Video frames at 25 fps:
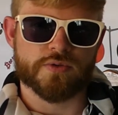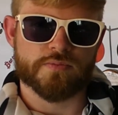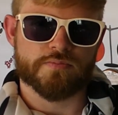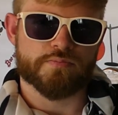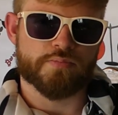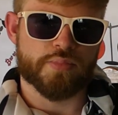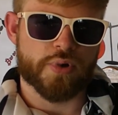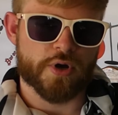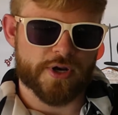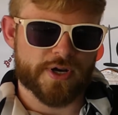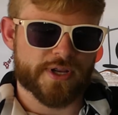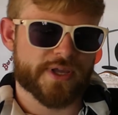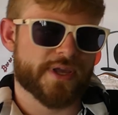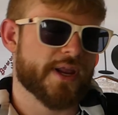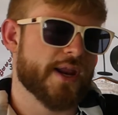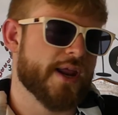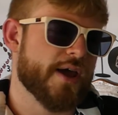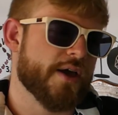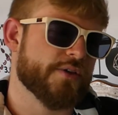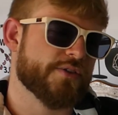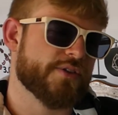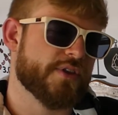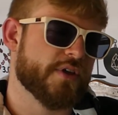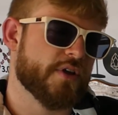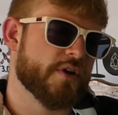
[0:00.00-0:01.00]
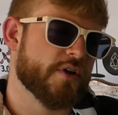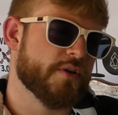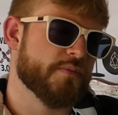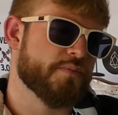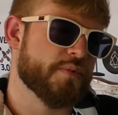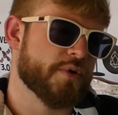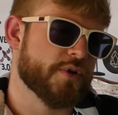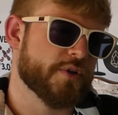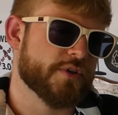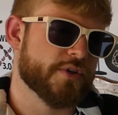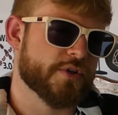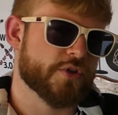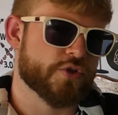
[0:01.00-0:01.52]
putting it out there,
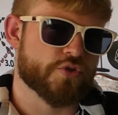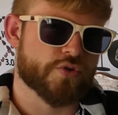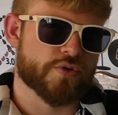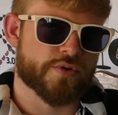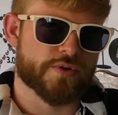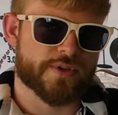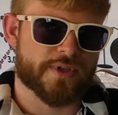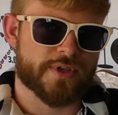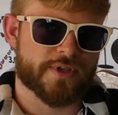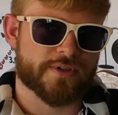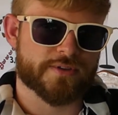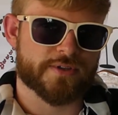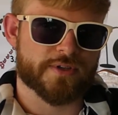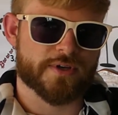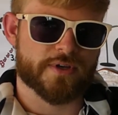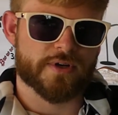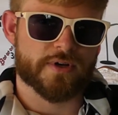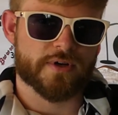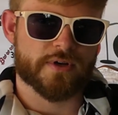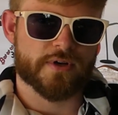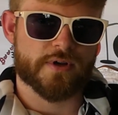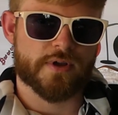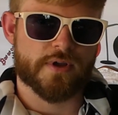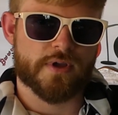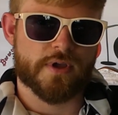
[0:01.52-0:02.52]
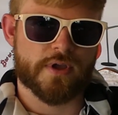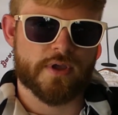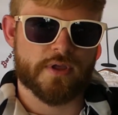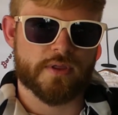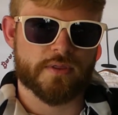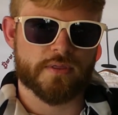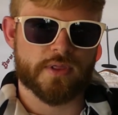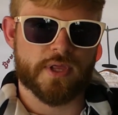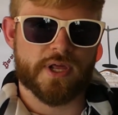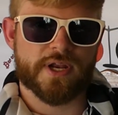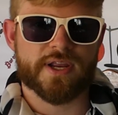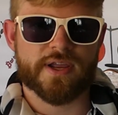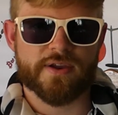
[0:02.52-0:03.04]
putting the truth out there,
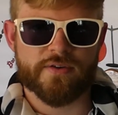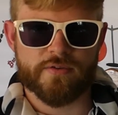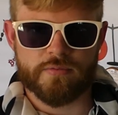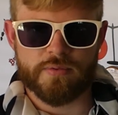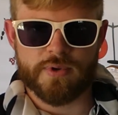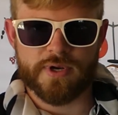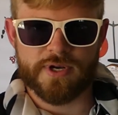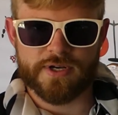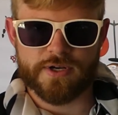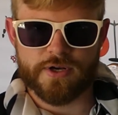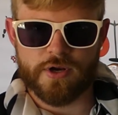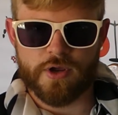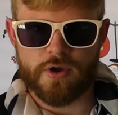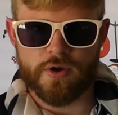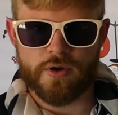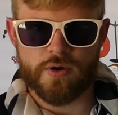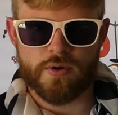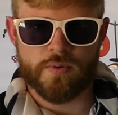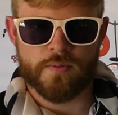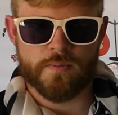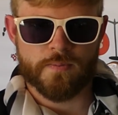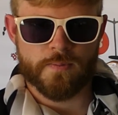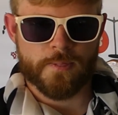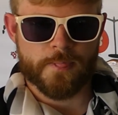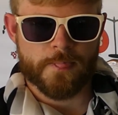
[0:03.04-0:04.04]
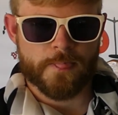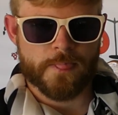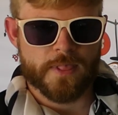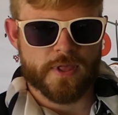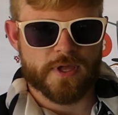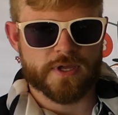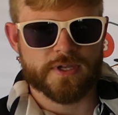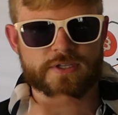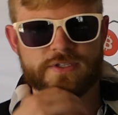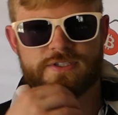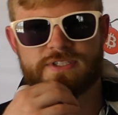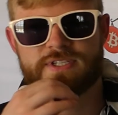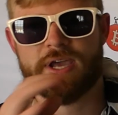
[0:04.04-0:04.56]
letting everybody know,
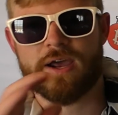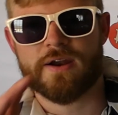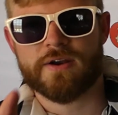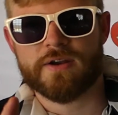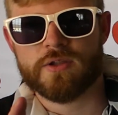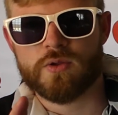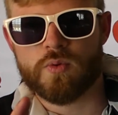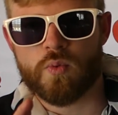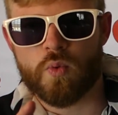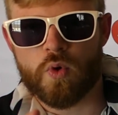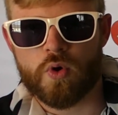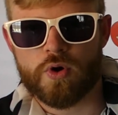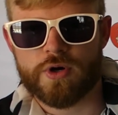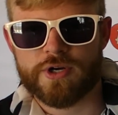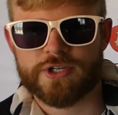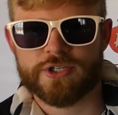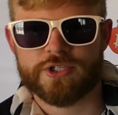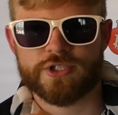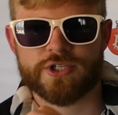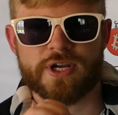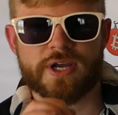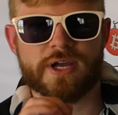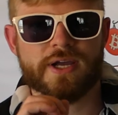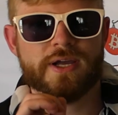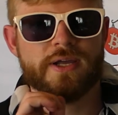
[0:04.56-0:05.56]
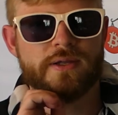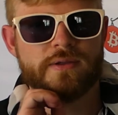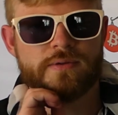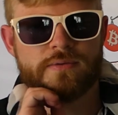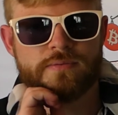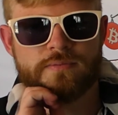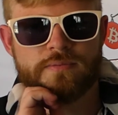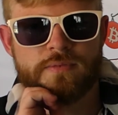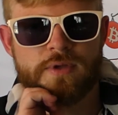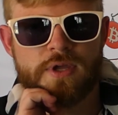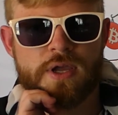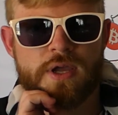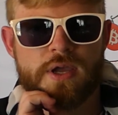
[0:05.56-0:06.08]
sounding the warning shot,
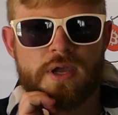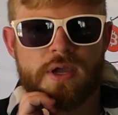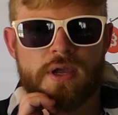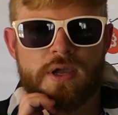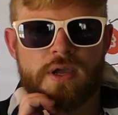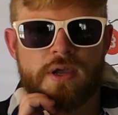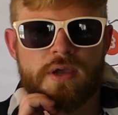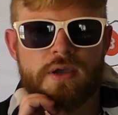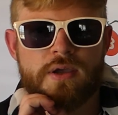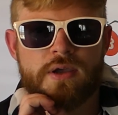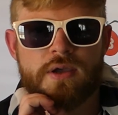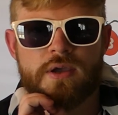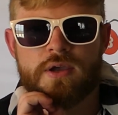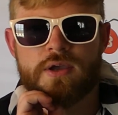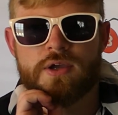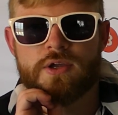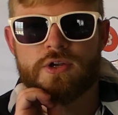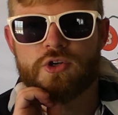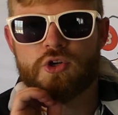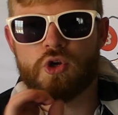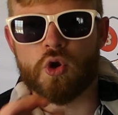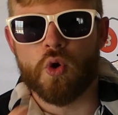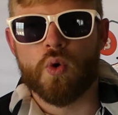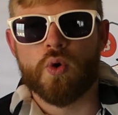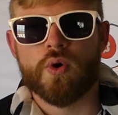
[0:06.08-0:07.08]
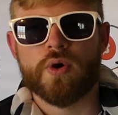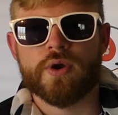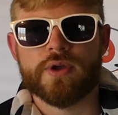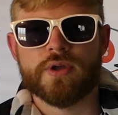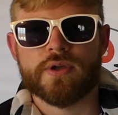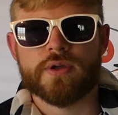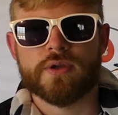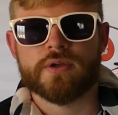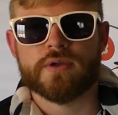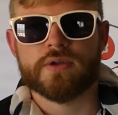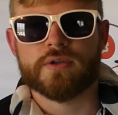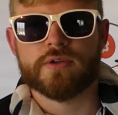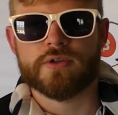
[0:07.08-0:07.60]

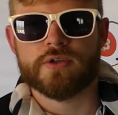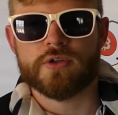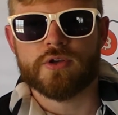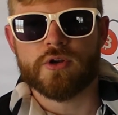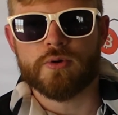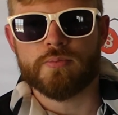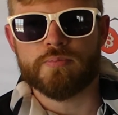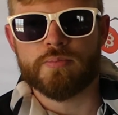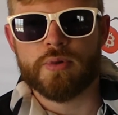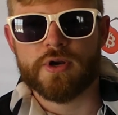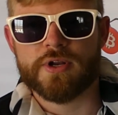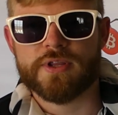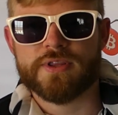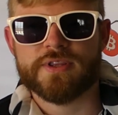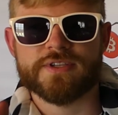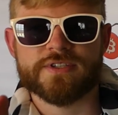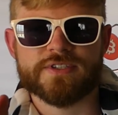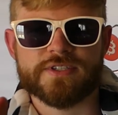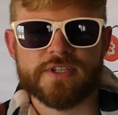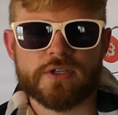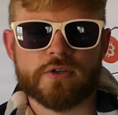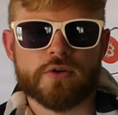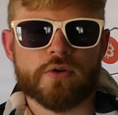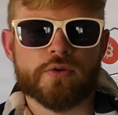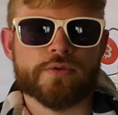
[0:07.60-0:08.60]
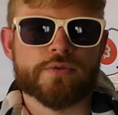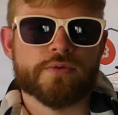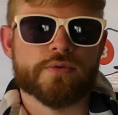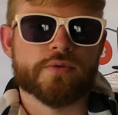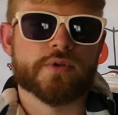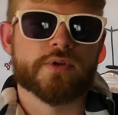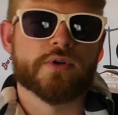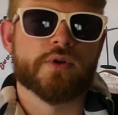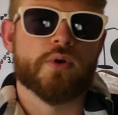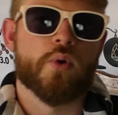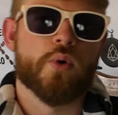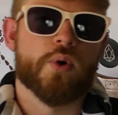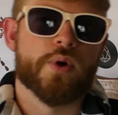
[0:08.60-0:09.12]
noise, putting the signal through the
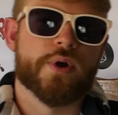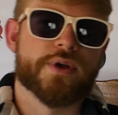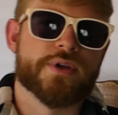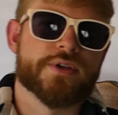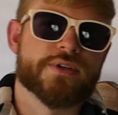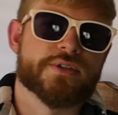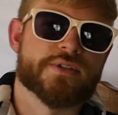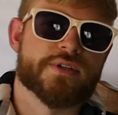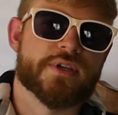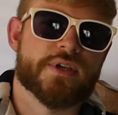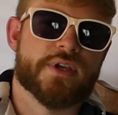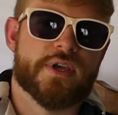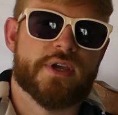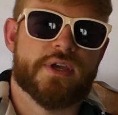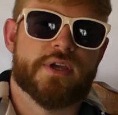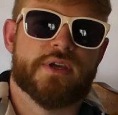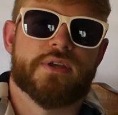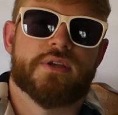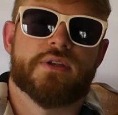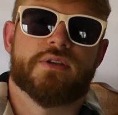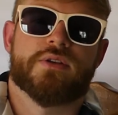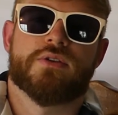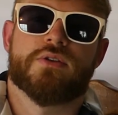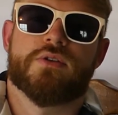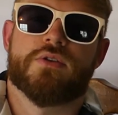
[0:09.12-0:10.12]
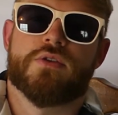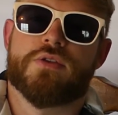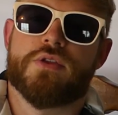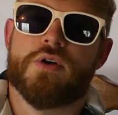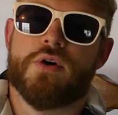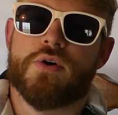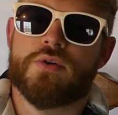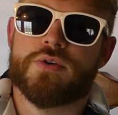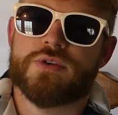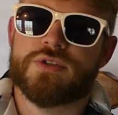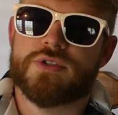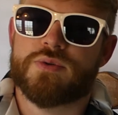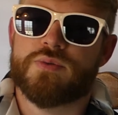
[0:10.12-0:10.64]
noise, and
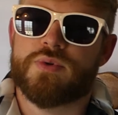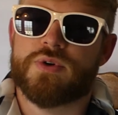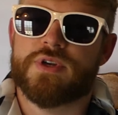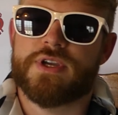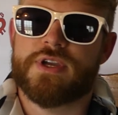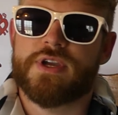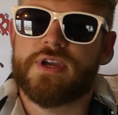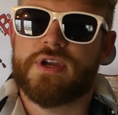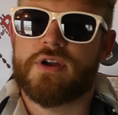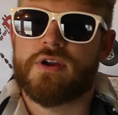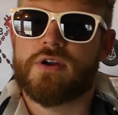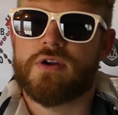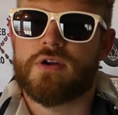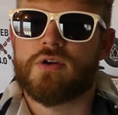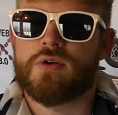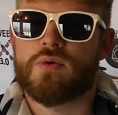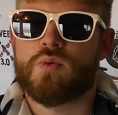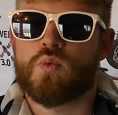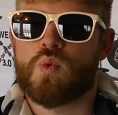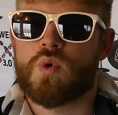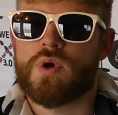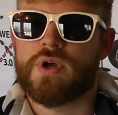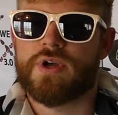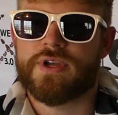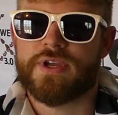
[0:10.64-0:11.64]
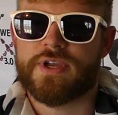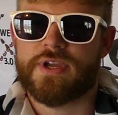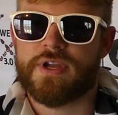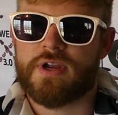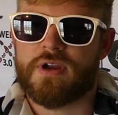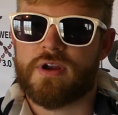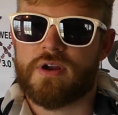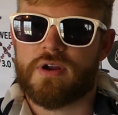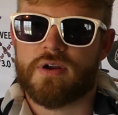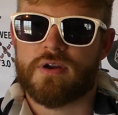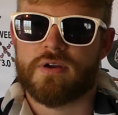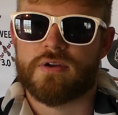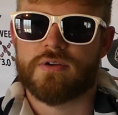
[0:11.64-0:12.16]
those that will hear will
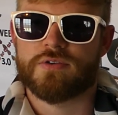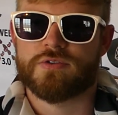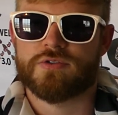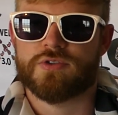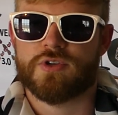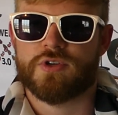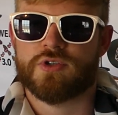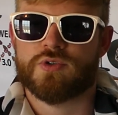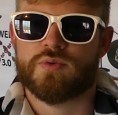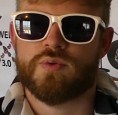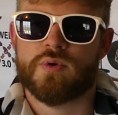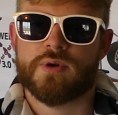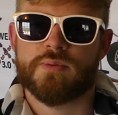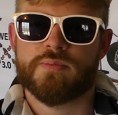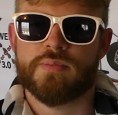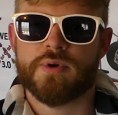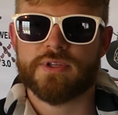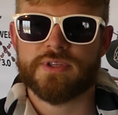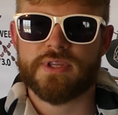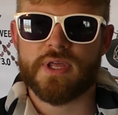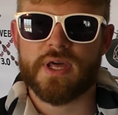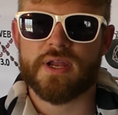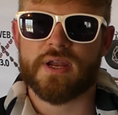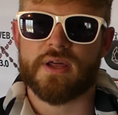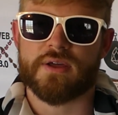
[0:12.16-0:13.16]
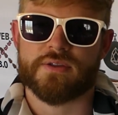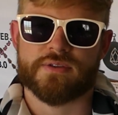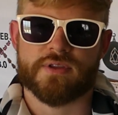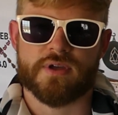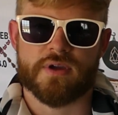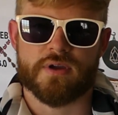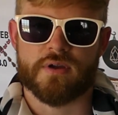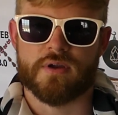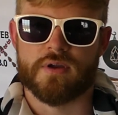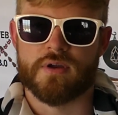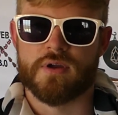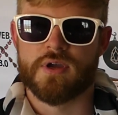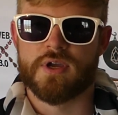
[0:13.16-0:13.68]
hear. So I just want to put that out
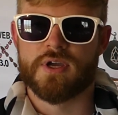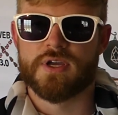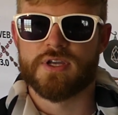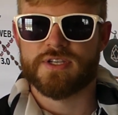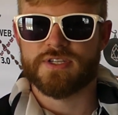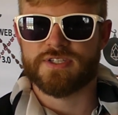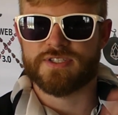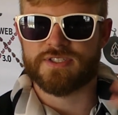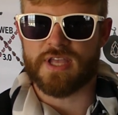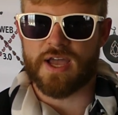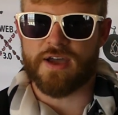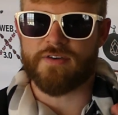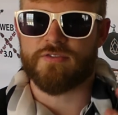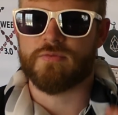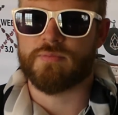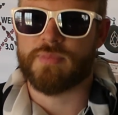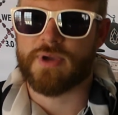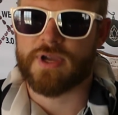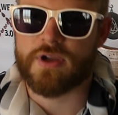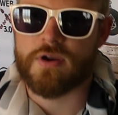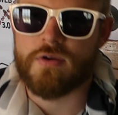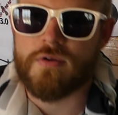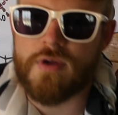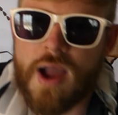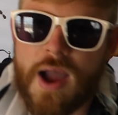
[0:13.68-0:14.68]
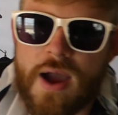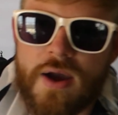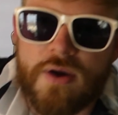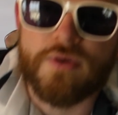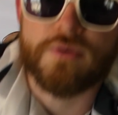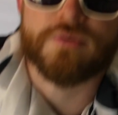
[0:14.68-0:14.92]
there. Stoffel Baker out.